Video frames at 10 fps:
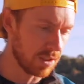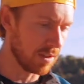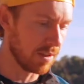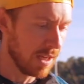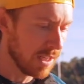
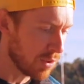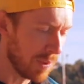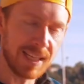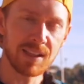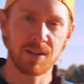into
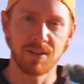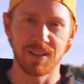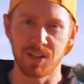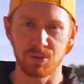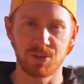20
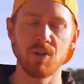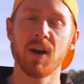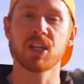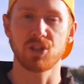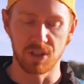little
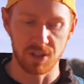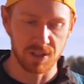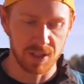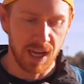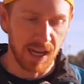
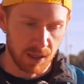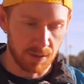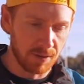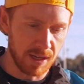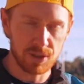directions and
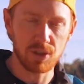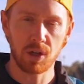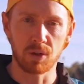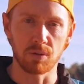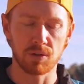going around in
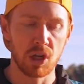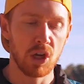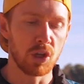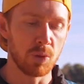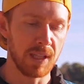circles.
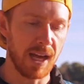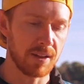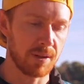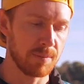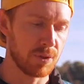You allow
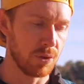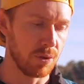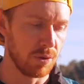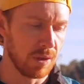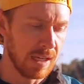them
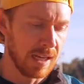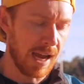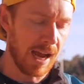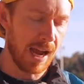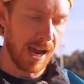to
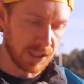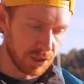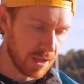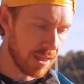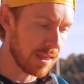
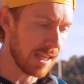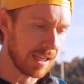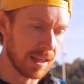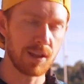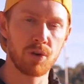actually
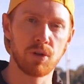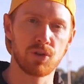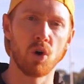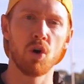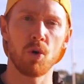think their
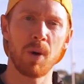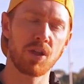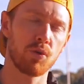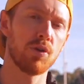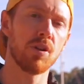thoughts all the way
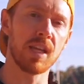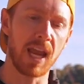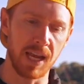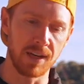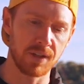through to the
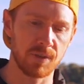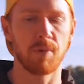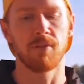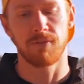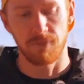end
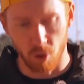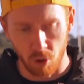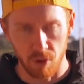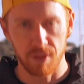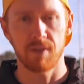
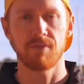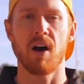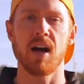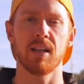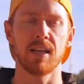before then
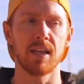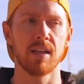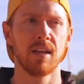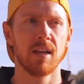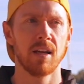finally
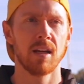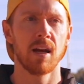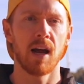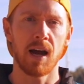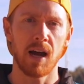
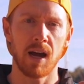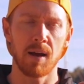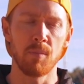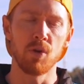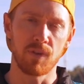
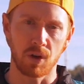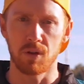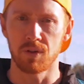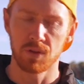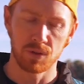moving
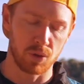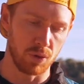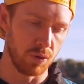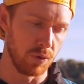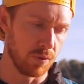on
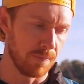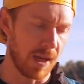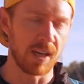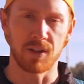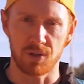to
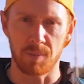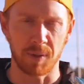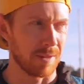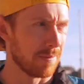another topic.